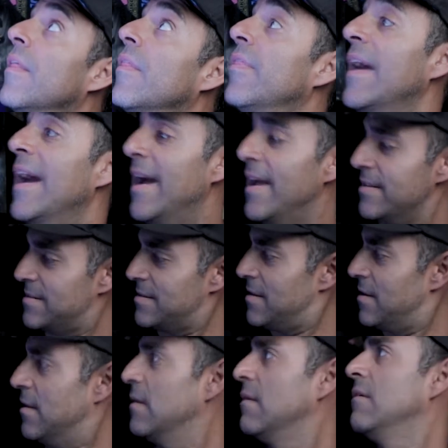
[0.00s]
That's
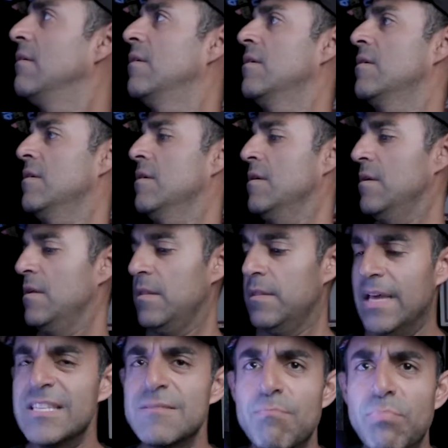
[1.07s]

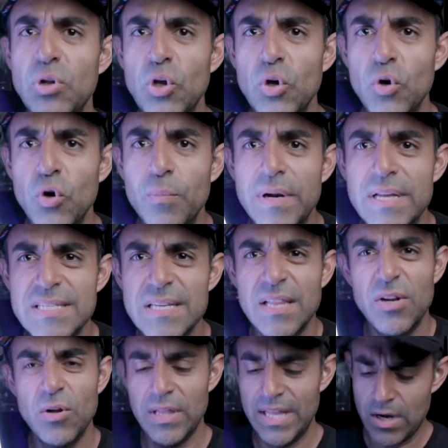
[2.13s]
blue, but it's a
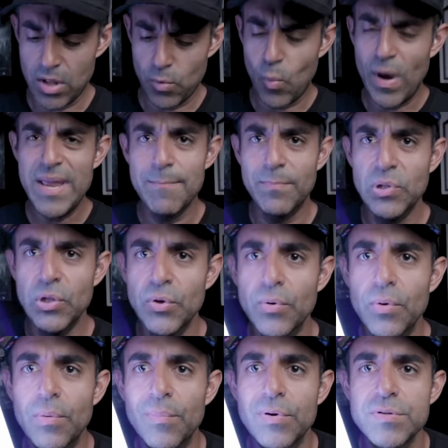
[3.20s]
little like a white
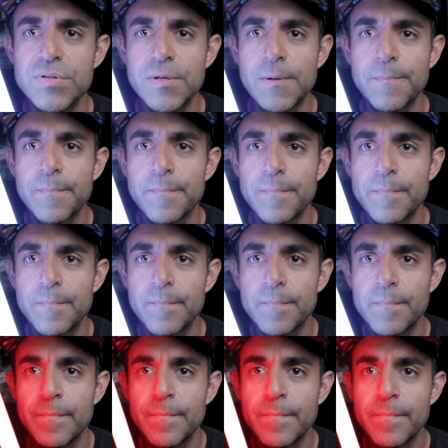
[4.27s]
blue almost.
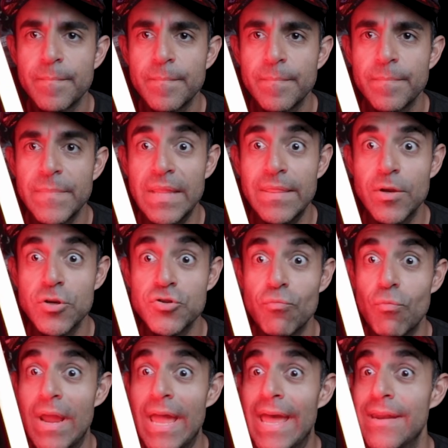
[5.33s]
And there's
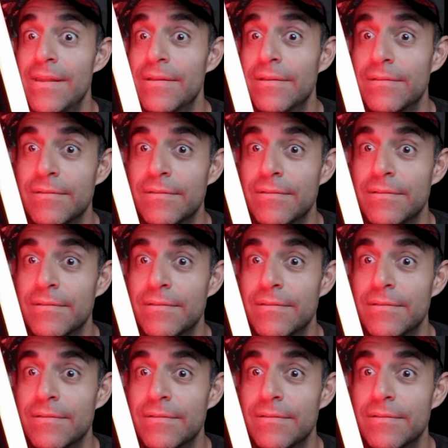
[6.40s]
red.